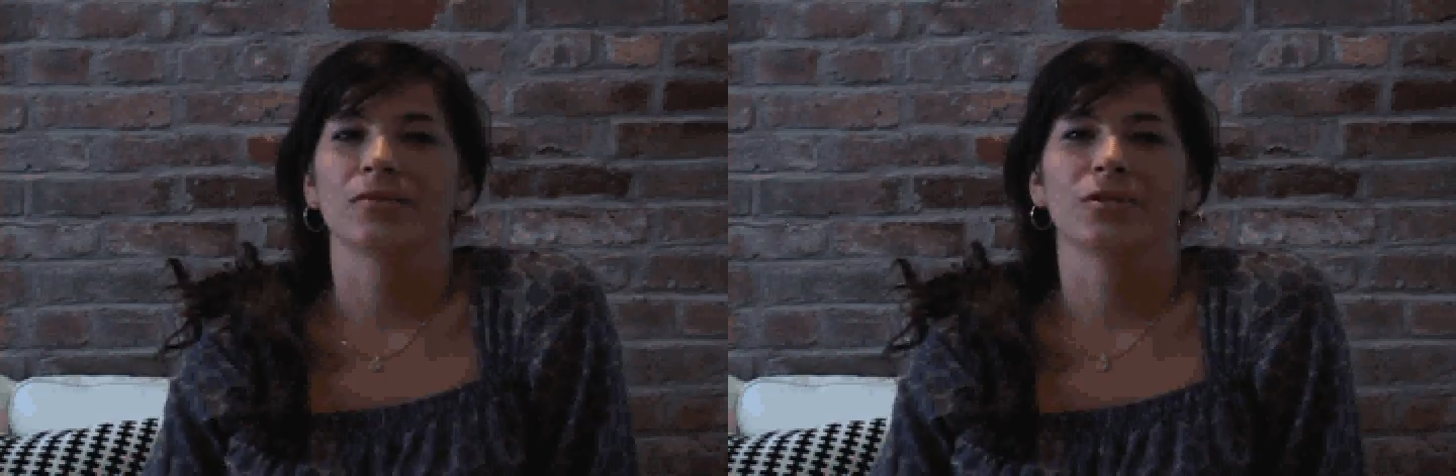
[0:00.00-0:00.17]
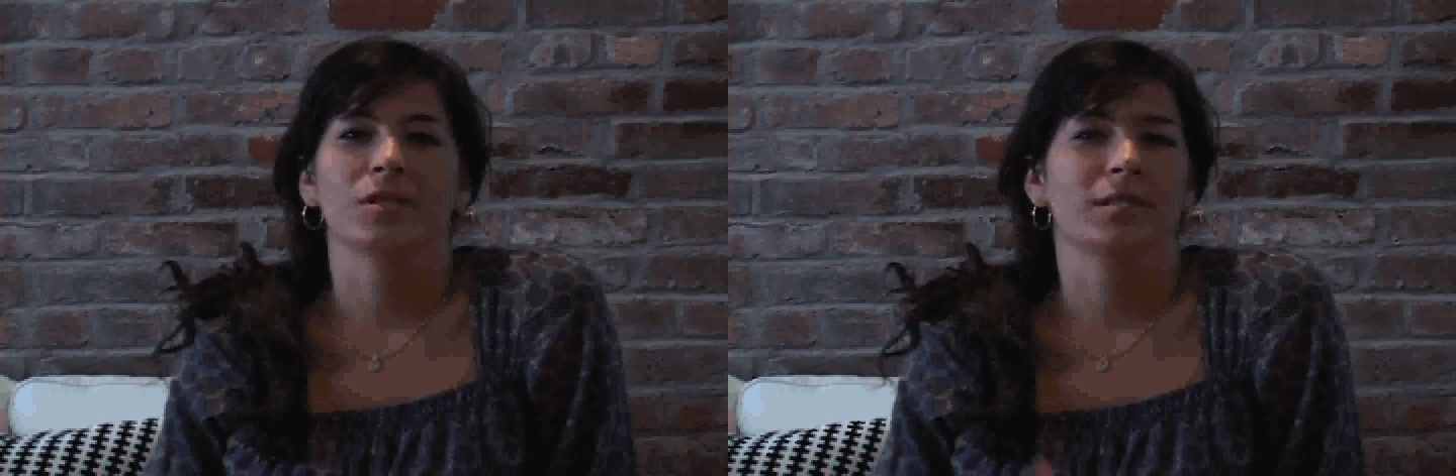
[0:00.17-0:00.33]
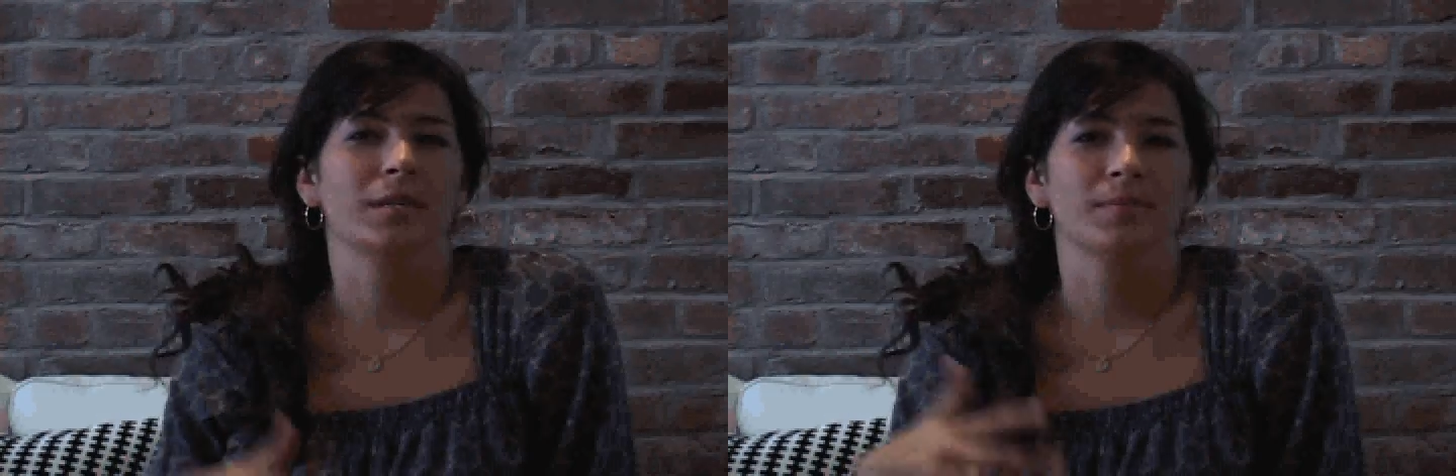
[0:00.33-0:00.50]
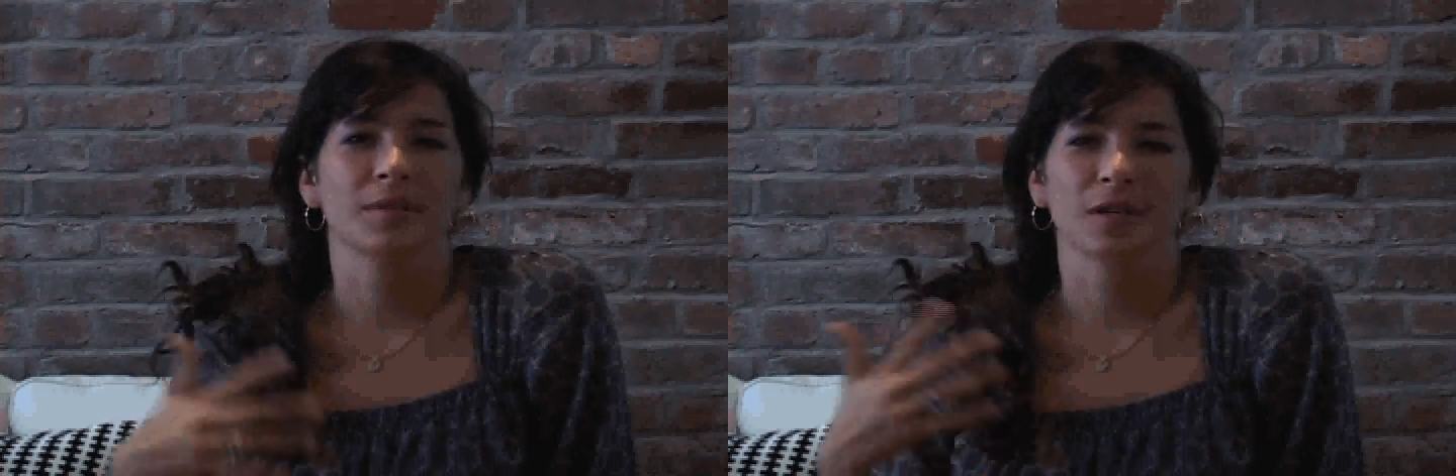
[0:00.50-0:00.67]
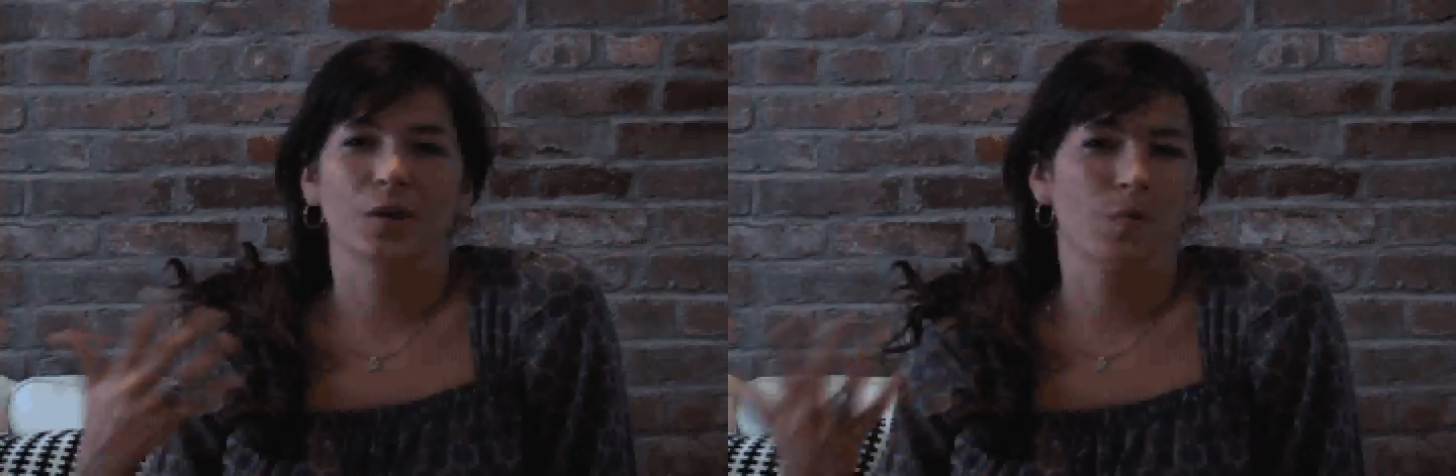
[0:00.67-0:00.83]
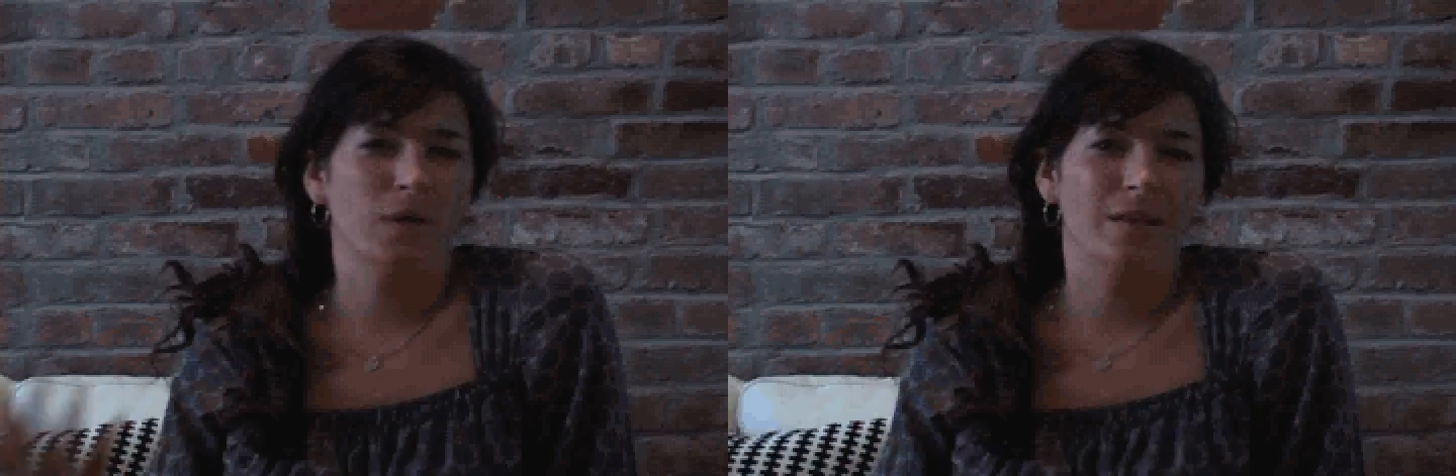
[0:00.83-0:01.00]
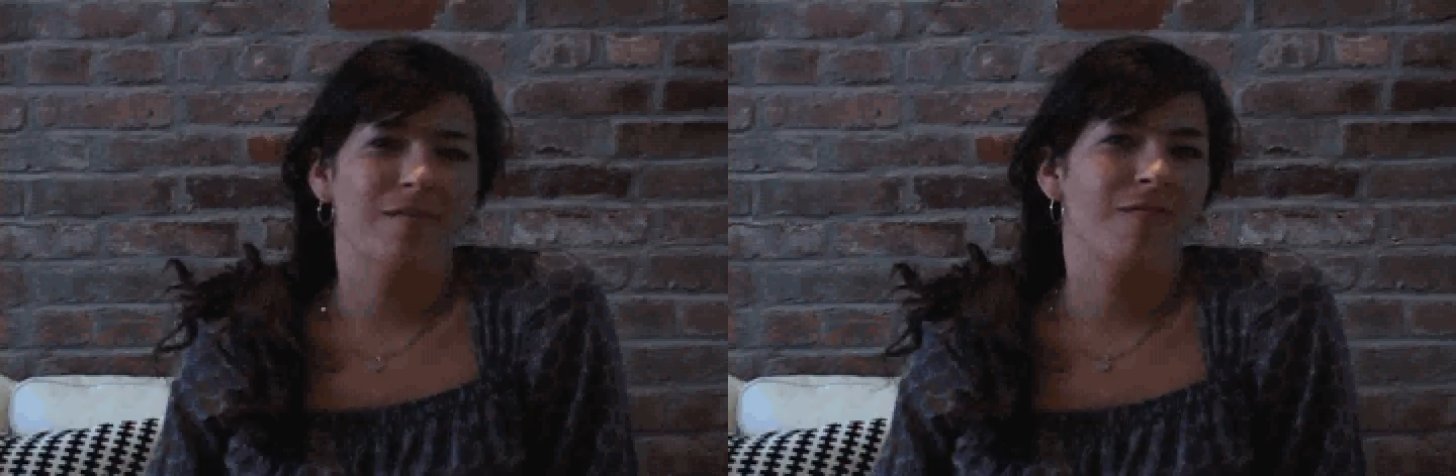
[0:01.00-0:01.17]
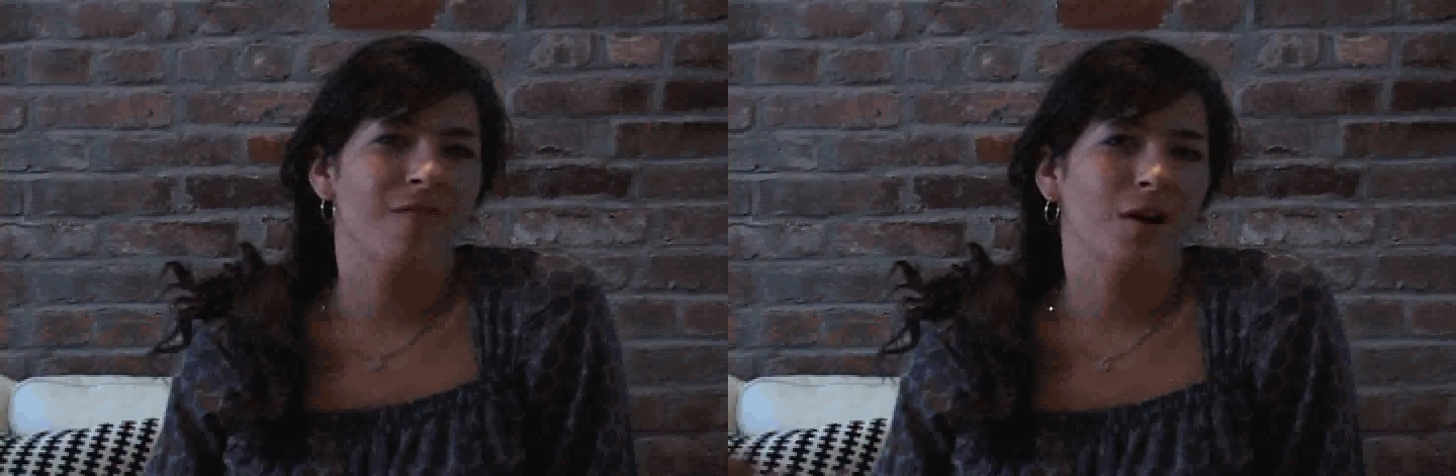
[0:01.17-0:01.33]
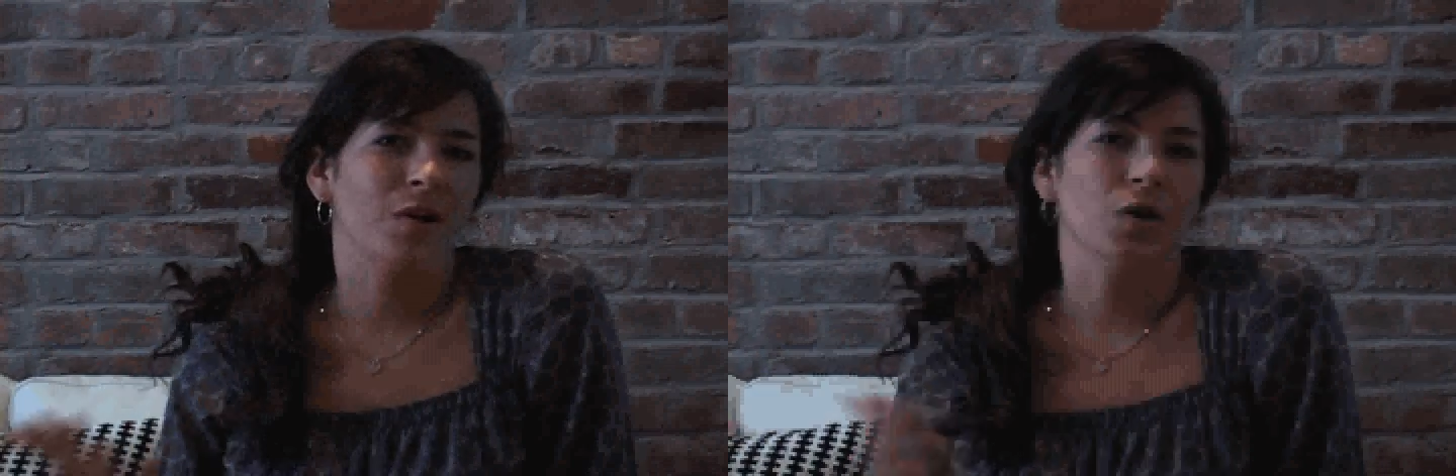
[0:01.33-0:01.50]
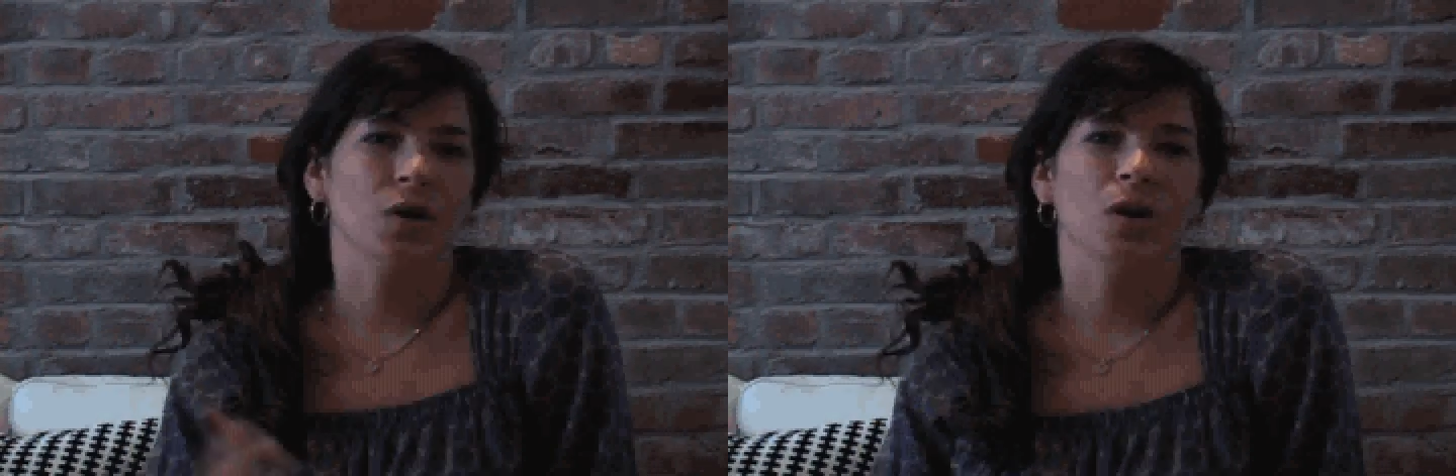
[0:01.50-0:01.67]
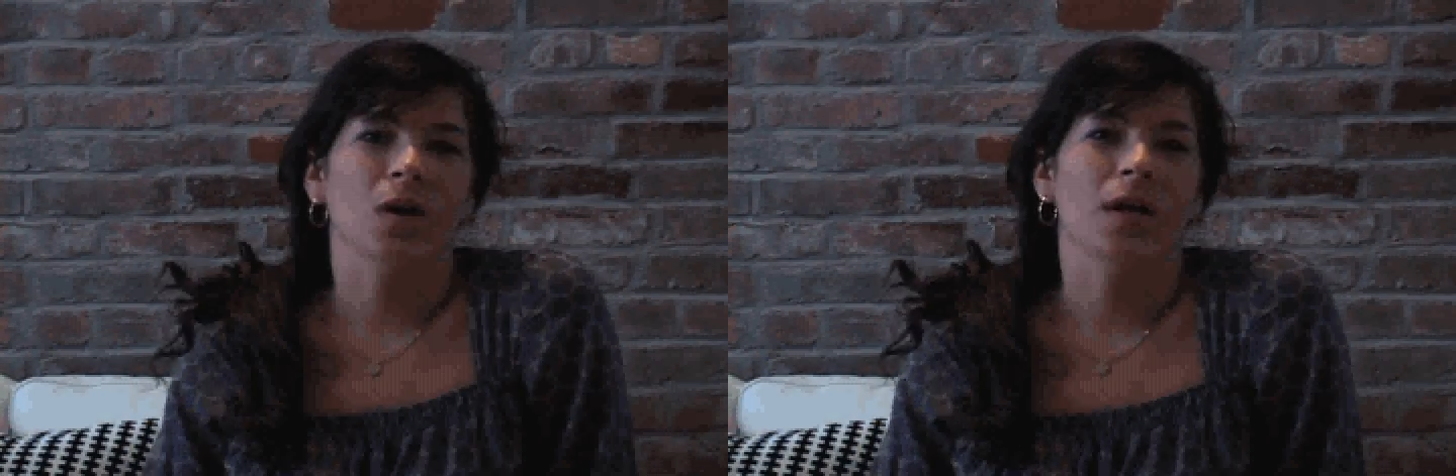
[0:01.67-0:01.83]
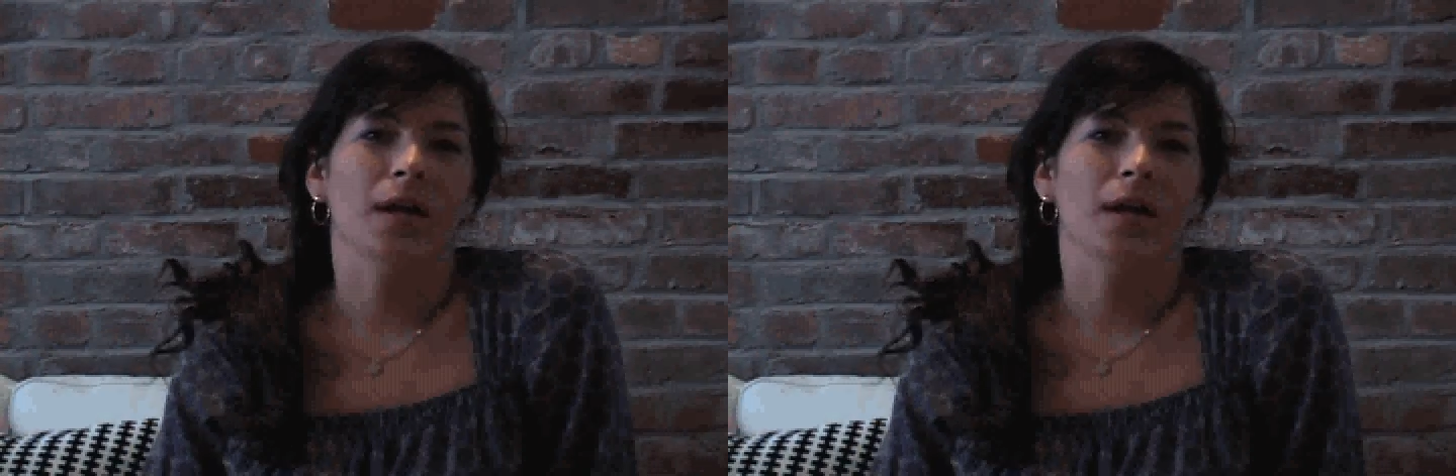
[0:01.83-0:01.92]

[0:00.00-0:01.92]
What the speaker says: She seems like a really fun girl,